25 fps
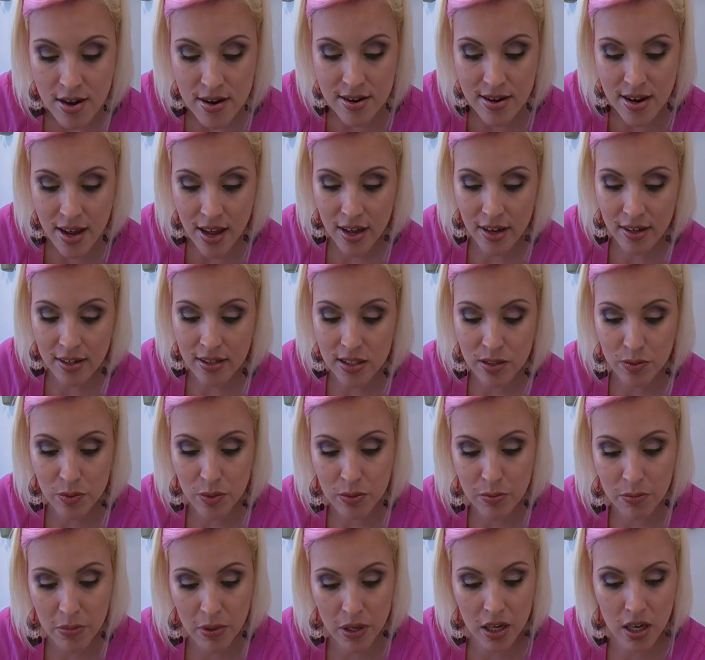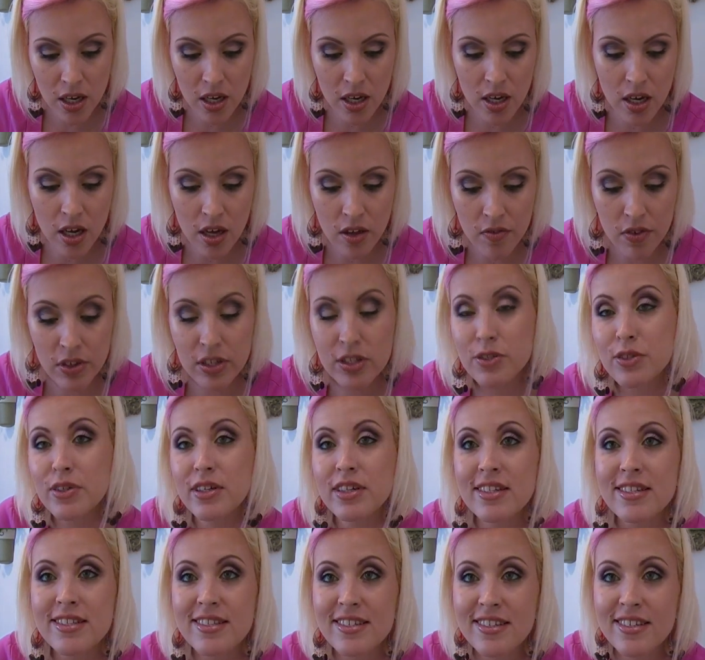Next would be
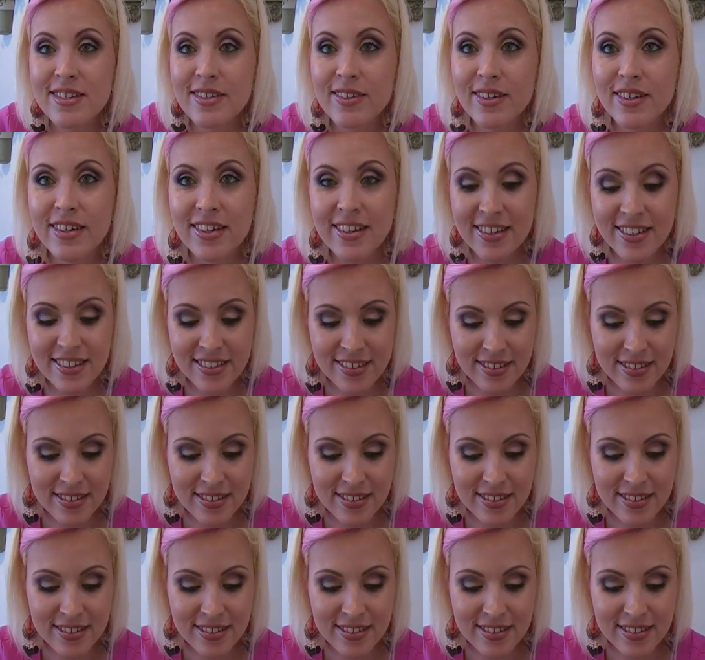Victoria's Secret.